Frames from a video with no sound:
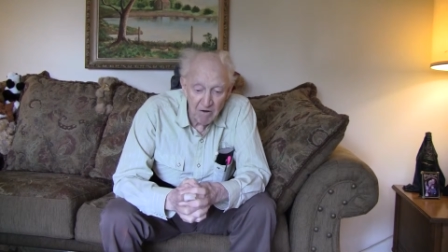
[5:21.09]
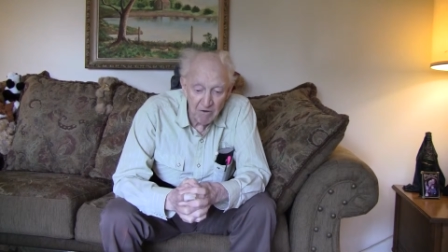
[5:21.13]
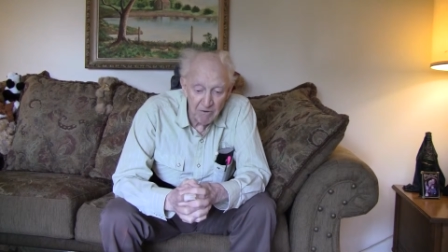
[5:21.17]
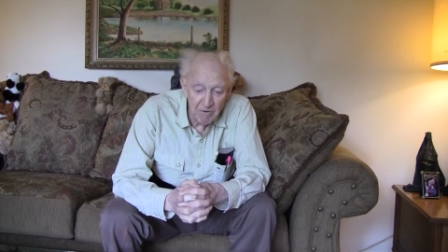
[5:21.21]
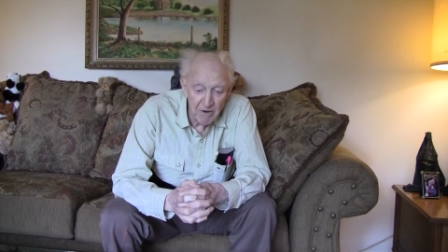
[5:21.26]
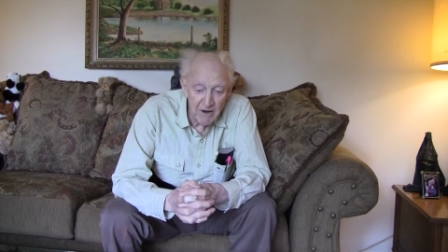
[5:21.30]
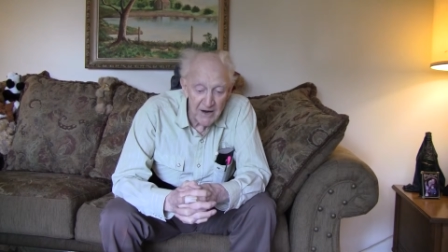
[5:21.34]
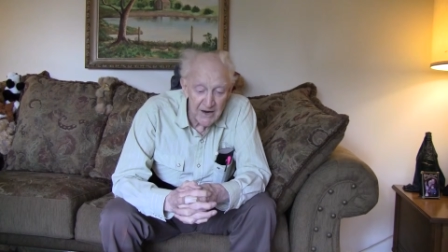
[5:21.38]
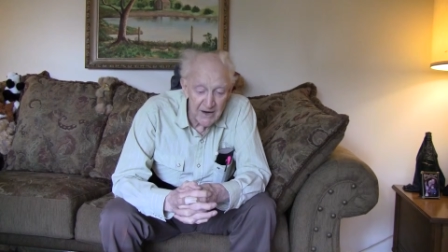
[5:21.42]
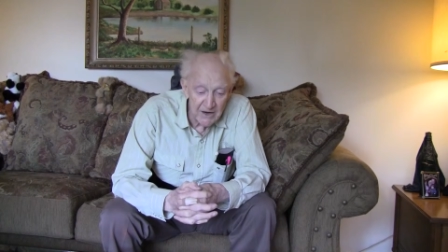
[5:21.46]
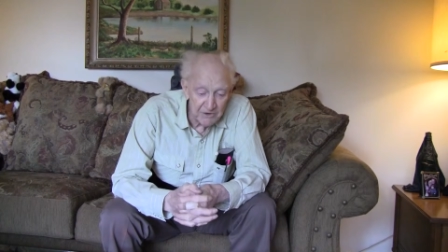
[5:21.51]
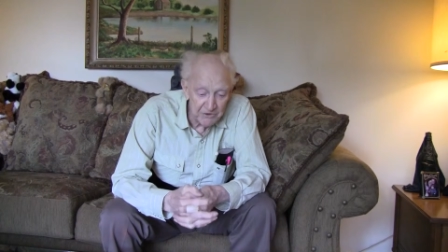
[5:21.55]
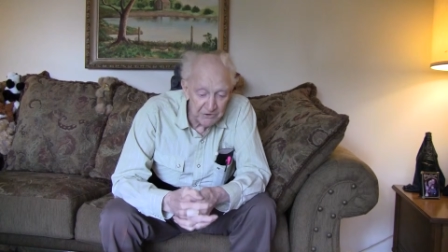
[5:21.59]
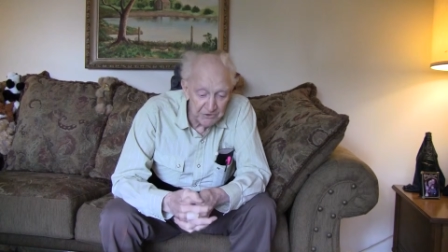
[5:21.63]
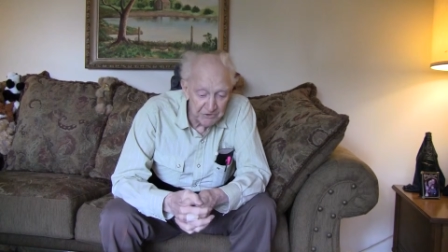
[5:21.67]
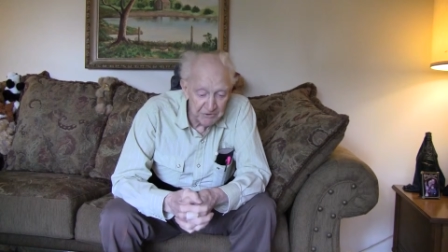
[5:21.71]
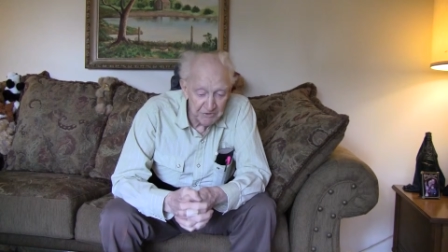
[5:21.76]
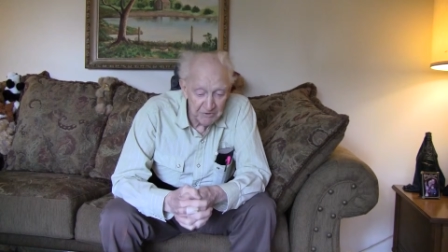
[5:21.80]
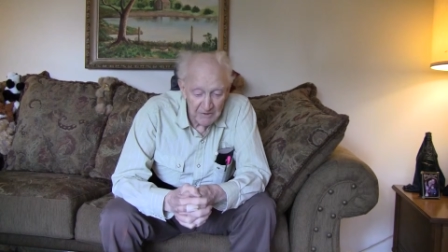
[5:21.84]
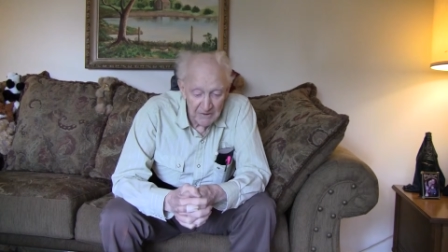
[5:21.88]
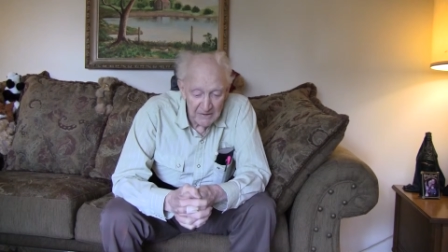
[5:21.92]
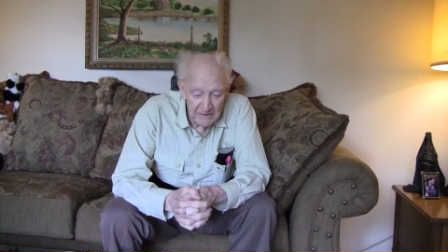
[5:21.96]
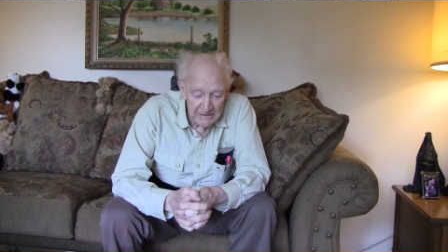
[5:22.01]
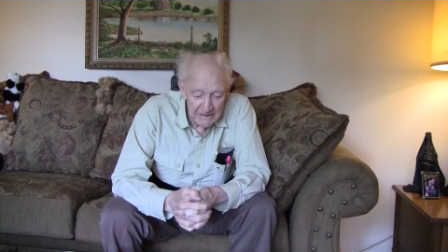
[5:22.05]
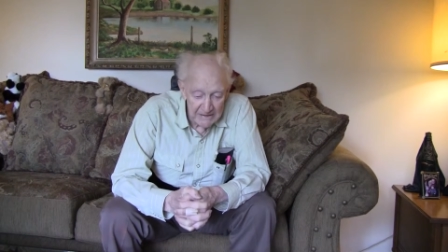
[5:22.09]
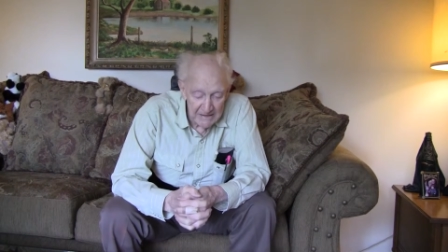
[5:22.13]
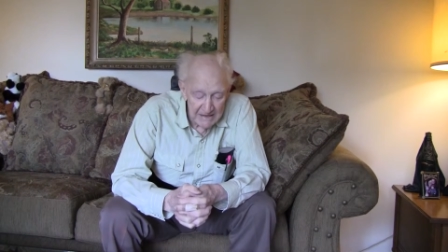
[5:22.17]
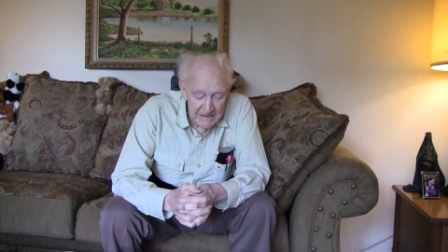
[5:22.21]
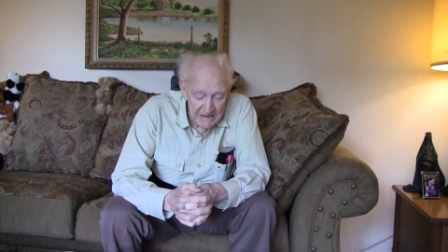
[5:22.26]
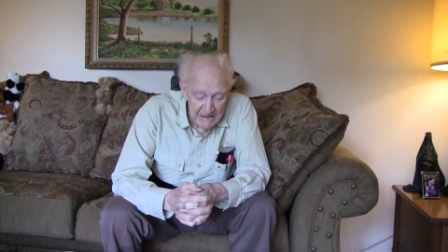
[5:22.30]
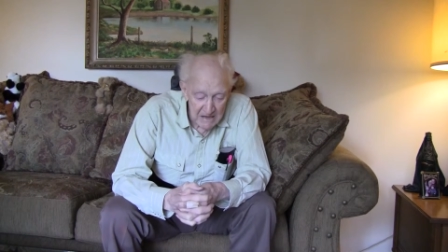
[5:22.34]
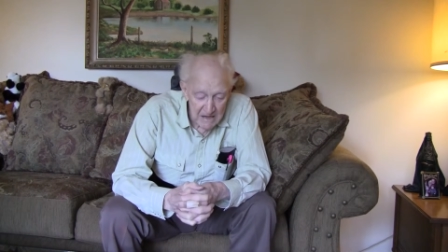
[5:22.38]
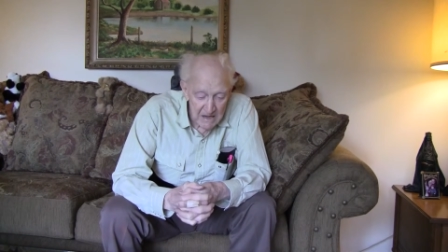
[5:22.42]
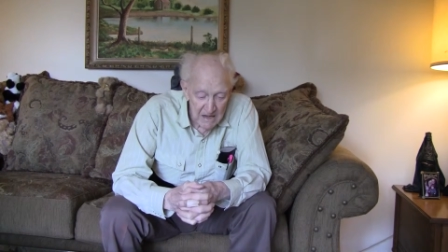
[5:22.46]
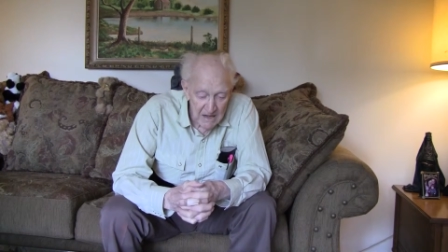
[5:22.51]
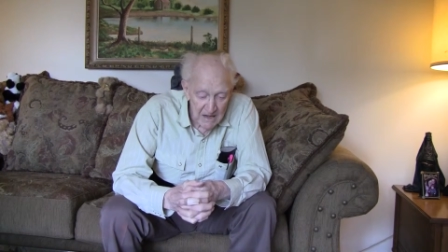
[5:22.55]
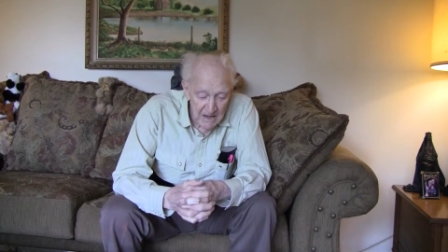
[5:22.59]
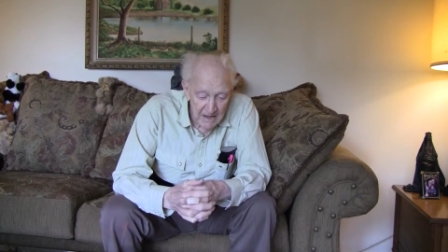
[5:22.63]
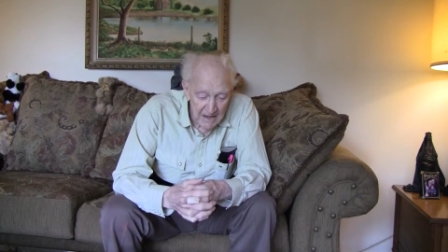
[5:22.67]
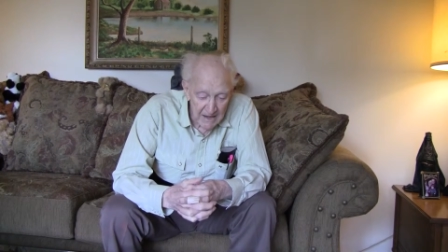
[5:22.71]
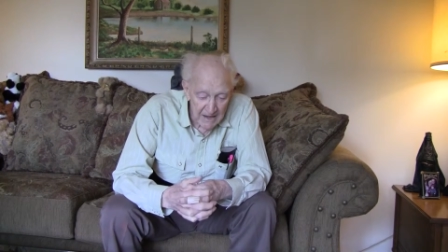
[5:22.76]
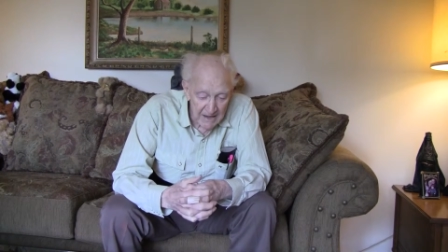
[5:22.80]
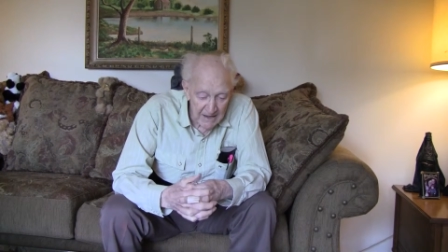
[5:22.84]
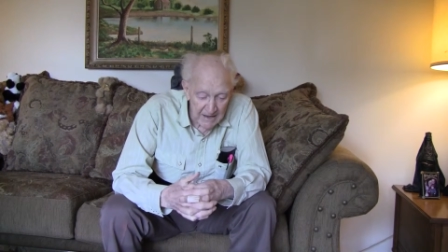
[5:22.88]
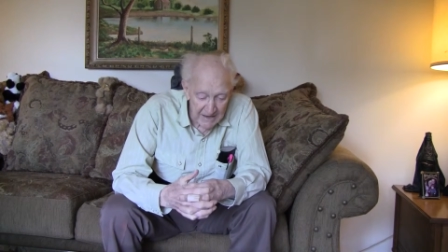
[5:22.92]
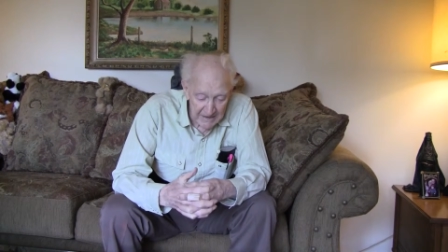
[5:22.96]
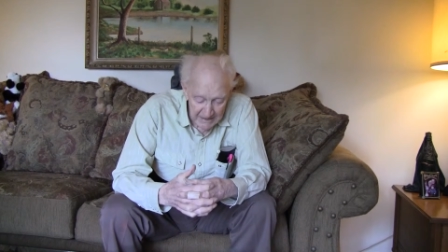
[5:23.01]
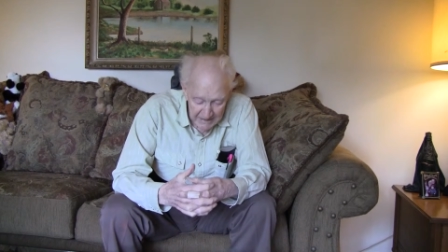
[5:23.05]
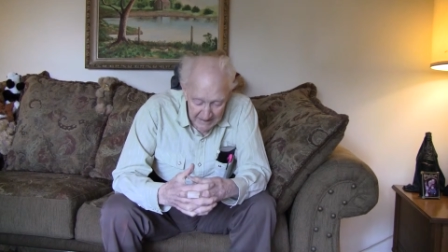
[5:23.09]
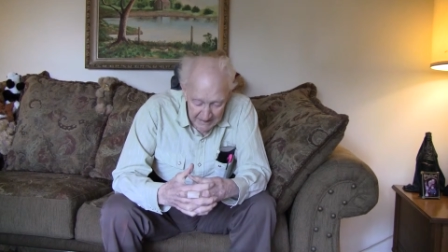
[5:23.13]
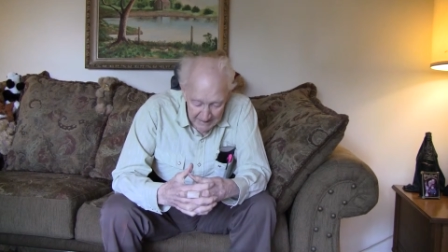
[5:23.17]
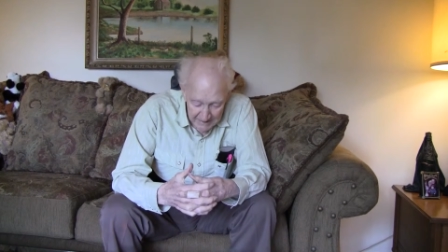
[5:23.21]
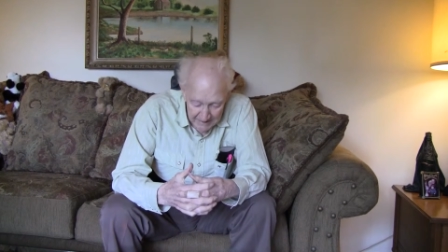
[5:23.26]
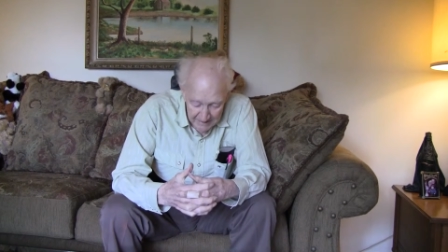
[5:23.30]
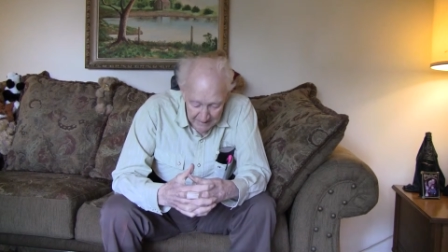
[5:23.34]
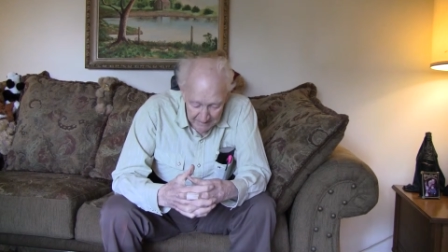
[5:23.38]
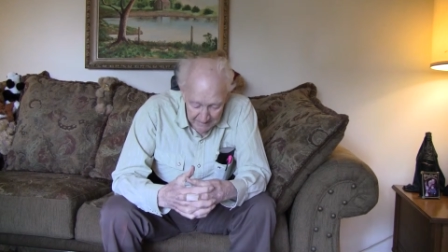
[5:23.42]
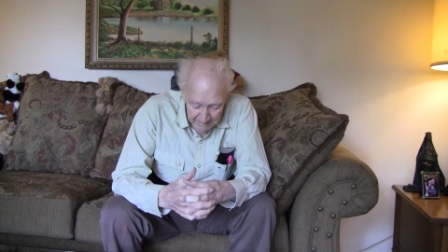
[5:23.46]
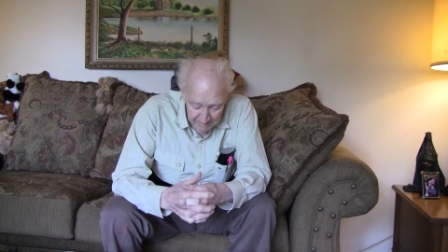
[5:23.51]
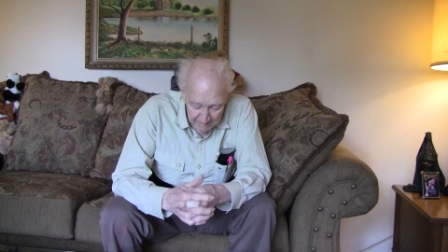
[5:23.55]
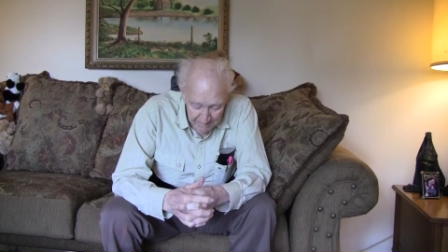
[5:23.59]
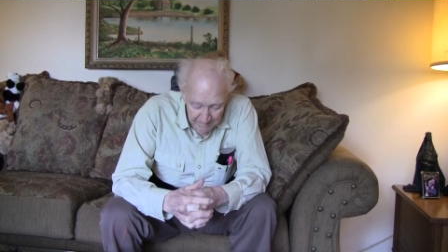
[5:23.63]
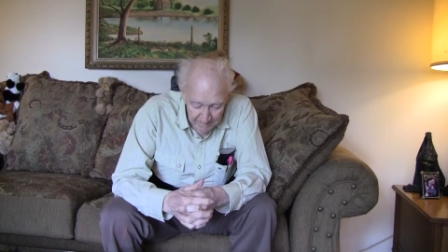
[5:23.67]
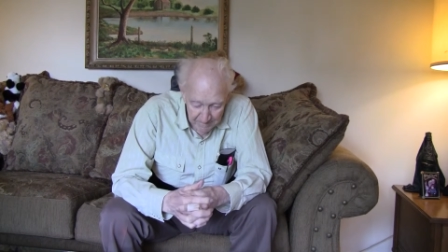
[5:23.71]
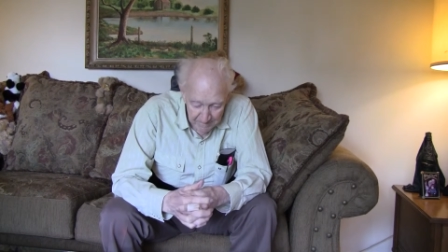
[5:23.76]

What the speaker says: raise, and